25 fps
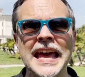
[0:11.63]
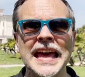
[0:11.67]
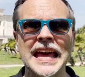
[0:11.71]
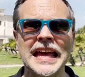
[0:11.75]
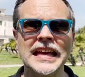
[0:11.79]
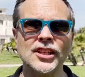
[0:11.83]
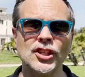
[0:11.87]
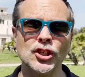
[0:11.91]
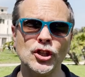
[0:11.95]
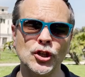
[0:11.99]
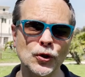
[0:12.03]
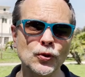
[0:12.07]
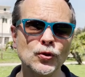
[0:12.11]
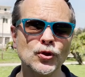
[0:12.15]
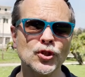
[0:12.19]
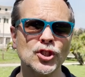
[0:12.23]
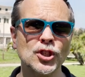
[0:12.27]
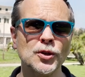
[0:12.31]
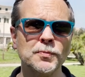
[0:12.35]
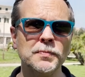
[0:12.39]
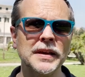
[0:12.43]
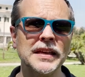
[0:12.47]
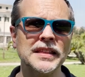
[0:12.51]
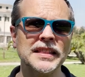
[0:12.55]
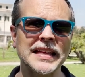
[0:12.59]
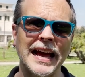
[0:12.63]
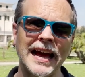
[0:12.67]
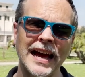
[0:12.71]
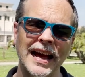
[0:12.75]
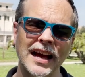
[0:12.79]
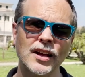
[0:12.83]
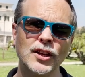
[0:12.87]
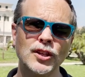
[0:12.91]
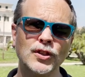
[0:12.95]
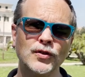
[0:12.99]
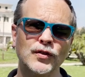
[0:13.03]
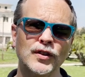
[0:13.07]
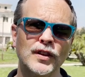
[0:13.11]
It used to be the
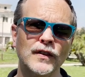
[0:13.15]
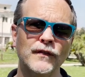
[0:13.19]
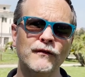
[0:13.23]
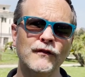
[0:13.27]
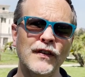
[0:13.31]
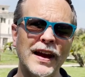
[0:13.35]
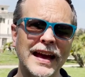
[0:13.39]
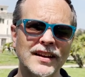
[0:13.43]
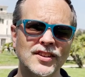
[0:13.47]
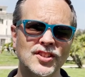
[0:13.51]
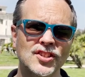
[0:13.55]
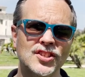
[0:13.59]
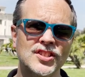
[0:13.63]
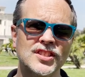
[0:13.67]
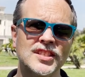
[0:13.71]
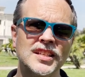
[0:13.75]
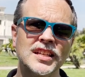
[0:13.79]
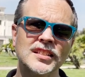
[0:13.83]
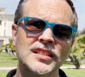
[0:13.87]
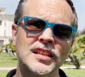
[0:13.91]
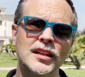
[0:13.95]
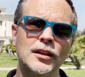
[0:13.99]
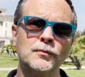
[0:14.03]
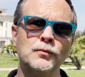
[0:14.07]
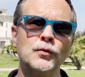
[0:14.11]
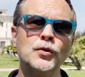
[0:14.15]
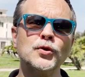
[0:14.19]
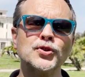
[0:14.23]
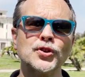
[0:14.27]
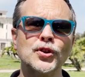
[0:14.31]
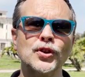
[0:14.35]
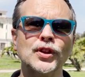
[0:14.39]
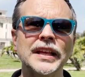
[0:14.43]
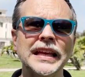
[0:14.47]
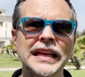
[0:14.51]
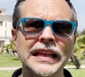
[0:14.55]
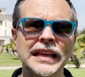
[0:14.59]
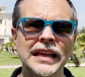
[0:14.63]
house for the fascist dictator
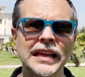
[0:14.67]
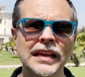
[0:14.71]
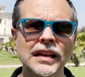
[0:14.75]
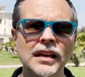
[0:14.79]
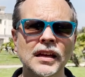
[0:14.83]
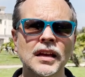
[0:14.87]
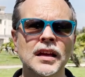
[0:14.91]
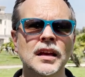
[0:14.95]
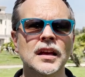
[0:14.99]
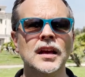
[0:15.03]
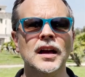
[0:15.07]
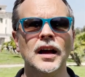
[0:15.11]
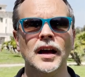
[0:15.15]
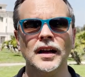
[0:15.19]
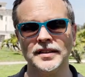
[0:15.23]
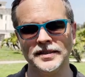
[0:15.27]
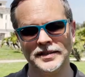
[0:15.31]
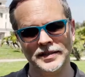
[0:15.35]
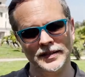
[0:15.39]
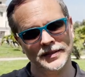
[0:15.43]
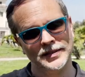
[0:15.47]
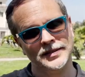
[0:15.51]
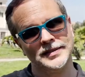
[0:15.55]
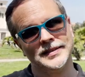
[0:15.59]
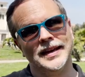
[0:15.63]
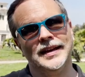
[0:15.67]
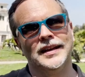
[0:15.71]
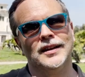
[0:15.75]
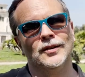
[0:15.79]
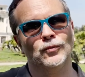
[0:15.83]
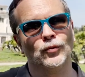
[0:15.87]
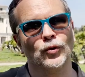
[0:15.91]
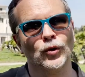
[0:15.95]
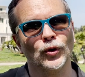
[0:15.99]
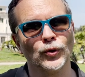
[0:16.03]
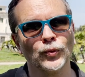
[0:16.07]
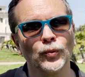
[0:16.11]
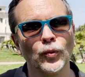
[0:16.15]
Mussolini until the Second
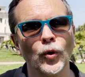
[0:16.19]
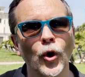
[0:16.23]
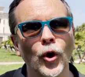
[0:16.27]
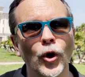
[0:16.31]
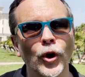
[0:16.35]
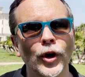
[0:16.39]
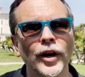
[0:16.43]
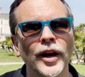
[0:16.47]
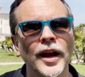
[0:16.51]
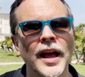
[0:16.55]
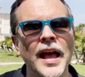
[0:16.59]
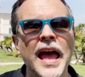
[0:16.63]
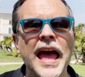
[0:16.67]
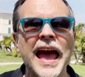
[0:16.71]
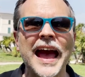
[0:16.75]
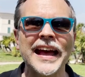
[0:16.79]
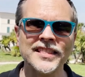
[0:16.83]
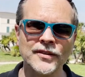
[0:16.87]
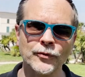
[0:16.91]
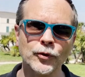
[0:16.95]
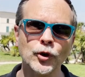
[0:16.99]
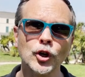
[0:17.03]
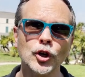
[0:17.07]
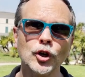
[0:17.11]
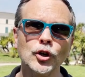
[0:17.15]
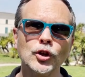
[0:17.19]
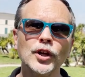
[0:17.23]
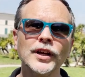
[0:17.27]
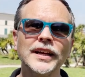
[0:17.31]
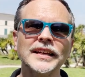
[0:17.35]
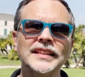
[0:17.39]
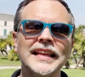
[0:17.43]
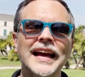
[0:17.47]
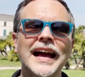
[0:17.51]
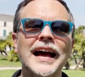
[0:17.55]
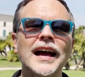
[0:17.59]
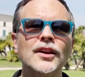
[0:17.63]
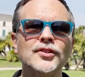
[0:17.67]
World War. And then we're going to look
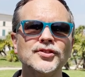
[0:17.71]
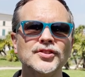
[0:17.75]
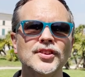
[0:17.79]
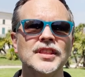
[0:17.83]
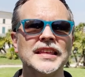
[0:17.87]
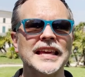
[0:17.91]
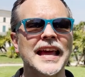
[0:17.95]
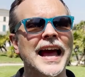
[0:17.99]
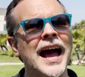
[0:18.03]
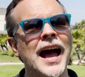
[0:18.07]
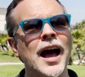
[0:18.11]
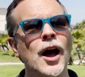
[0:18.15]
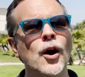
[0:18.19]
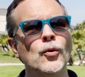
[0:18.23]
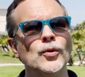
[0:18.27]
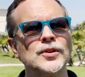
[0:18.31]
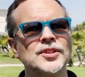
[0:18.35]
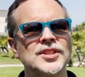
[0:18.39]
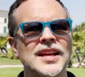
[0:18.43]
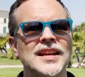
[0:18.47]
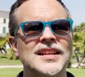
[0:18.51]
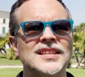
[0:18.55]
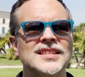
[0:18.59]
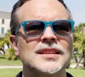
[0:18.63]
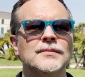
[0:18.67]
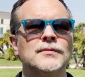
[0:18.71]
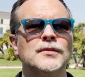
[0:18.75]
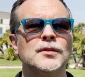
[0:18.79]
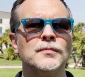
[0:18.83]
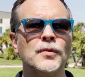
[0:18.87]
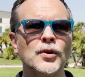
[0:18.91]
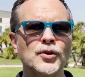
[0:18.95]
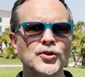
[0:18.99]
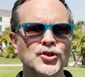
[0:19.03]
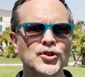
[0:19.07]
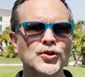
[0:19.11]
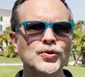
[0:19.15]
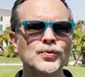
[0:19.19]
at the House of the Owl, which has some of the
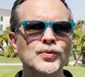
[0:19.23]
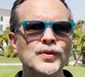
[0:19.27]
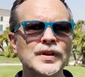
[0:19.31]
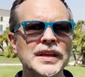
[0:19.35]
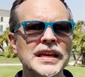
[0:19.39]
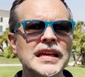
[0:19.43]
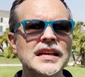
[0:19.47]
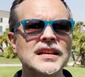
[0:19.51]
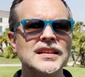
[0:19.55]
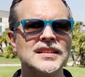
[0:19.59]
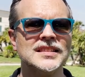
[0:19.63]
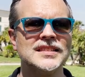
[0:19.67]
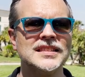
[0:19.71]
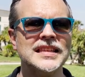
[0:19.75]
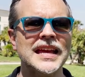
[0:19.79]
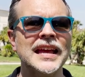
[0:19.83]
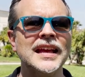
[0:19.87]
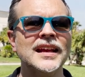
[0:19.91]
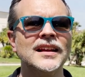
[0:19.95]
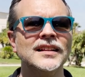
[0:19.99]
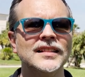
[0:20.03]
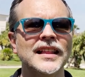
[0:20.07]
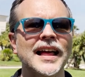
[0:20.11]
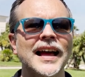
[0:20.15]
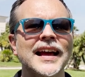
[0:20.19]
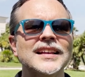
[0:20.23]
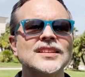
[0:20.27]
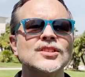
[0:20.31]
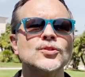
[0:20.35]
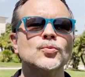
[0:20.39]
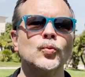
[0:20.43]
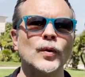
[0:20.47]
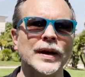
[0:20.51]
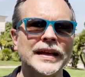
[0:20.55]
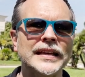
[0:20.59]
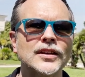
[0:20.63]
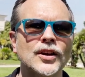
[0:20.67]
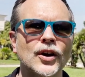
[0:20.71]
most unique stained glass
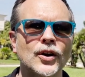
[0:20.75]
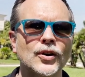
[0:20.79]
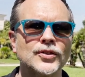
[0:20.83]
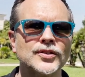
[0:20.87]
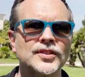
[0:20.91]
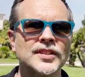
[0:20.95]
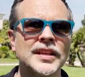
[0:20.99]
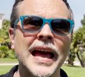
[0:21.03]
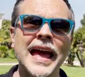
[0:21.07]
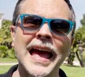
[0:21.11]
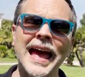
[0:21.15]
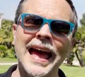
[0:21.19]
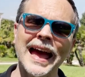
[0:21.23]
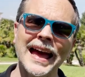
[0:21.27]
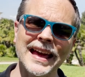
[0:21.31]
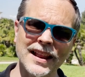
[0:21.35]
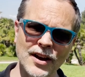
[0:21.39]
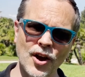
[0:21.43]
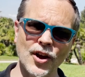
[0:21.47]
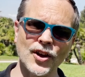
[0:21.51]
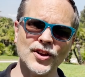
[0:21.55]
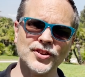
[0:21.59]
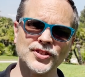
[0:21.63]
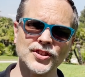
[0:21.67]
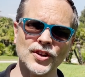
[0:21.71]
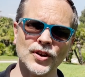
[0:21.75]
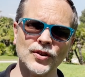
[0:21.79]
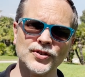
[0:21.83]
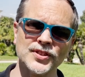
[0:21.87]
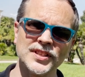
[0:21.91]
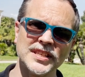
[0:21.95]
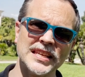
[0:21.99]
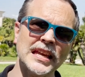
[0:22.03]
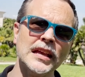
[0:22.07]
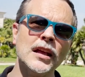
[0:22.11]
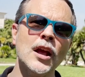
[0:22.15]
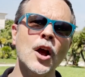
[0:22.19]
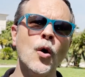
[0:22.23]
windows. And also
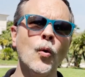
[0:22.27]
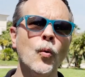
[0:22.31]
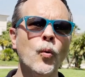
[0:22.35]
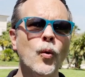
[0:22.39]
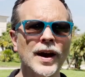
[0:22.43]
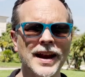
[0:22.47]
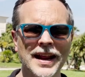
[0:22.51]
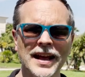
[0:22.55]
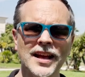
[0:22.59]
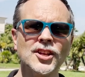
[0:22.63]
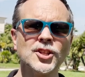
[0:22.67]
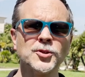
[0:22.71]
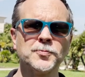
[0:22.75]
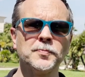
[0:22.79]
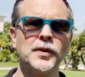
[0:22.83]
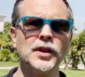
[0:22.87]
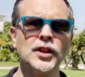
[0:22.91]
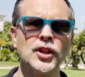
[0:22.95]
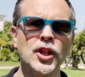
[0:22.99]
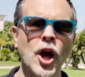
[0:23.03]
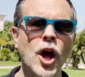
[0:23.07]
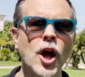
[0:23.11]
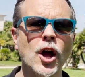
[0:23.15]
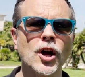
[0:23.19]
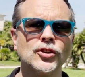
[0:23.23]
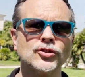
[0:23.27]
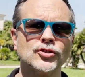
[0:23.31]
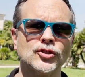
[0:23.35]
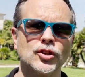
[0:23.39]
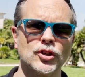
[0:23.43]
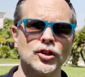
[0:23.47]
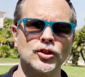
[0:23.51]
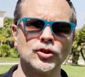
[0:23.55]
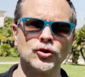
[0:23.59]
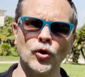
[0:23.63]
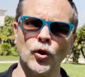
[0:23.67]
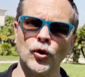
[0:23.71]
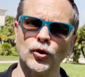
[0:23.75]
see what else belonged to
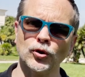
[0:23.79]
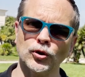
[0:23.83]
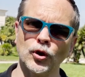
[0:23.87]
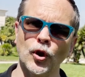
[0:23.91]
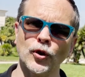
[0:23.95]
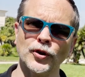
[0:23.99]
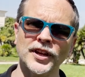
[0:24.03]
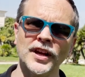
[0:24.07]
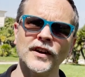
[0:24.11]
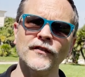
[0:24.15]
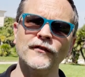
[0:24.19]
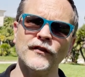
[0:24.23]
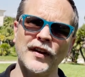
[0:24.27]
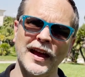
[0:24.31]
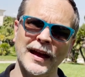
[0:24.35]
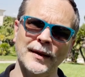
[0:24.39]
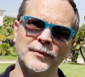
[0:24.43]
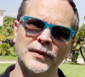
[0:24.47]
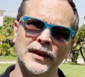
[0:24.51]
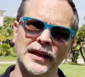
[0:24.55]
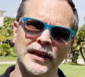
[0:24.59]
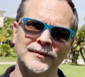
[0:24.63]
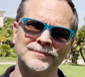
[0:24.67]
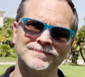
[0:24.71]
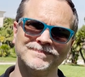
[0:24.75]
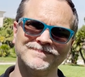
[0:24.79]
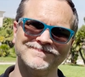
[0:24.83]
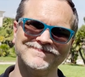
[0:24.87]
the Torlonia family.